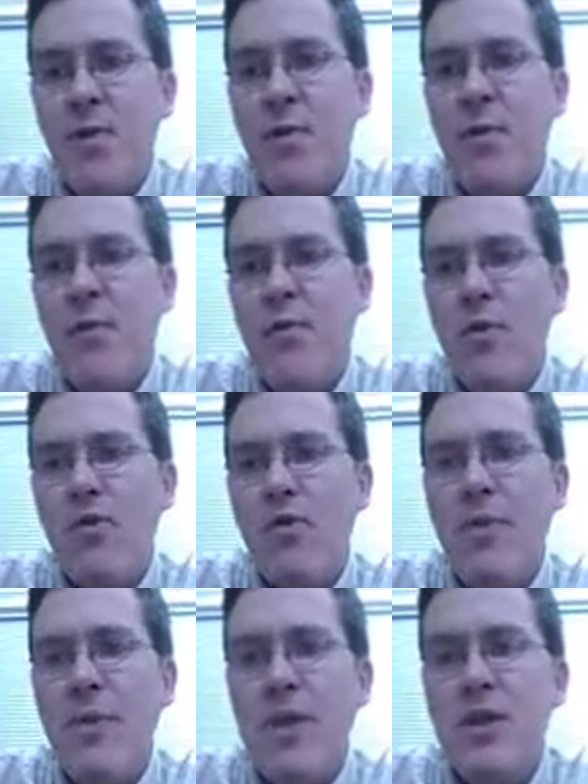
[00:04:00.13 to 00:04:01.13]
fuel with
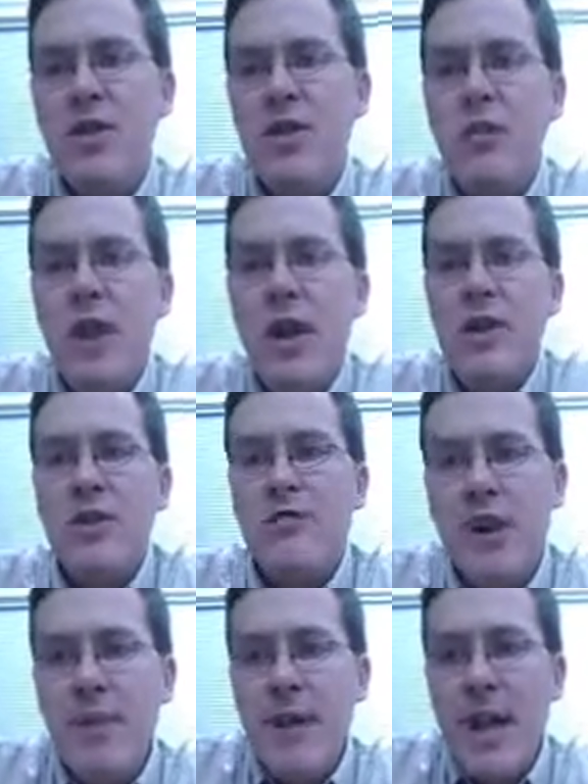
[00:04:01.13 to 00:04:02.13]
respect to its
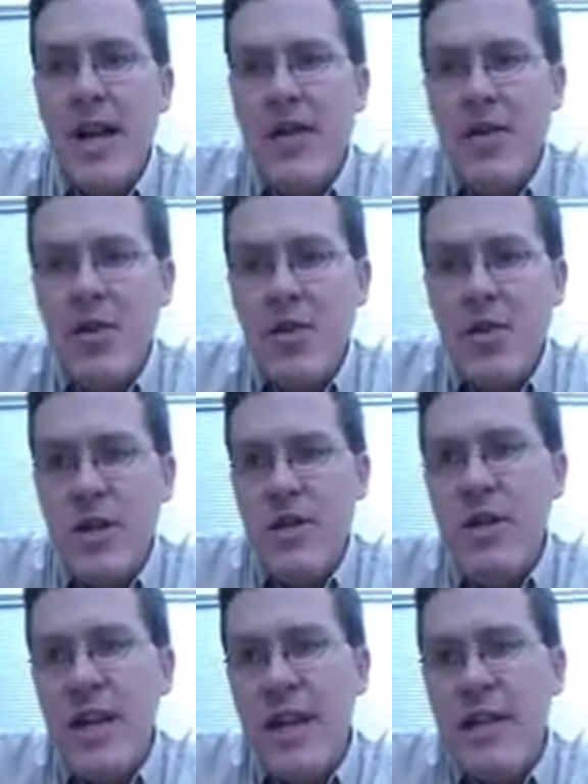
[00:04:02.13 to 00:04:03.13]
recommendations in your
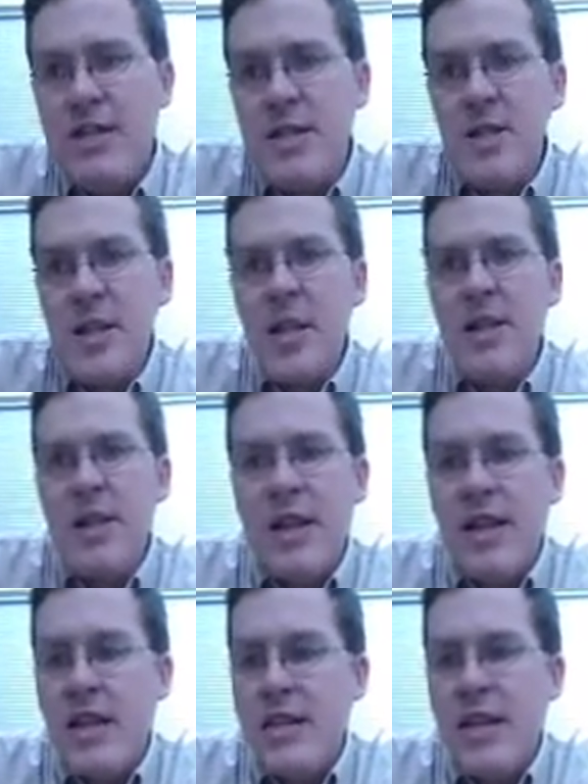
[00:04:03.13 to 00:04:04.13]
engine is you
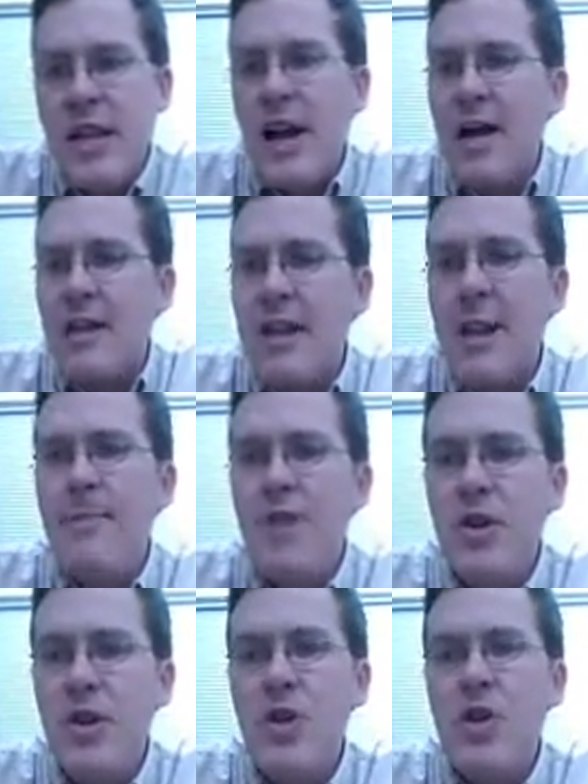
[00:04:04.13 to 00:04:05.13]
need, just like octane,
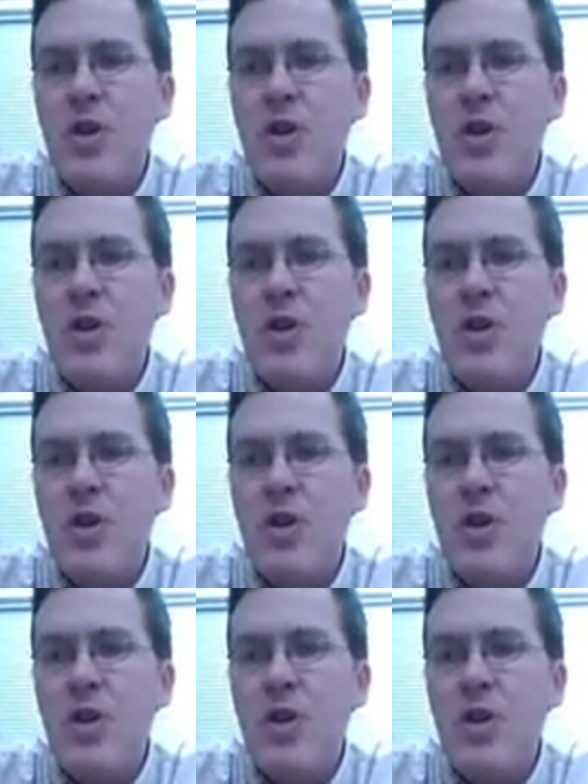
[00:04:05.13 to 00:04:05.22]
you